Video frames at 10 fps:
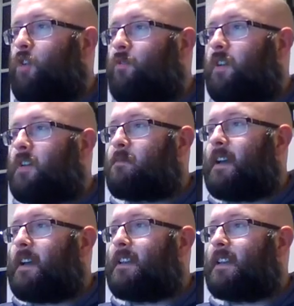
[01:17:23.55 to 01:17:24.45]
Who first
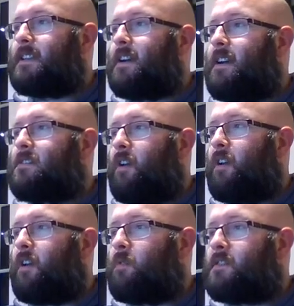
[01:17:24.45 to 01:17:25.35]
played the guitar
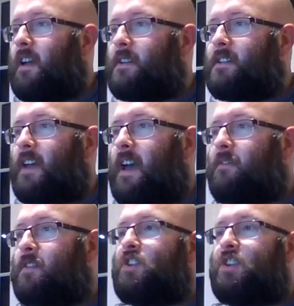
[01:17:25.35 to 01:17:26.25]
solo on Stairway to
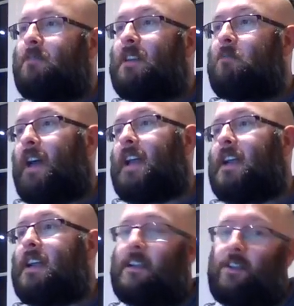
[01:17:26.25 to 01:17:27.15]
Heaven? Jimmy
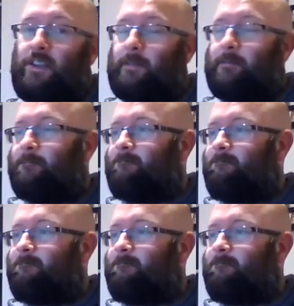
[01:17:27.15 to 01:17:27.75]
Page.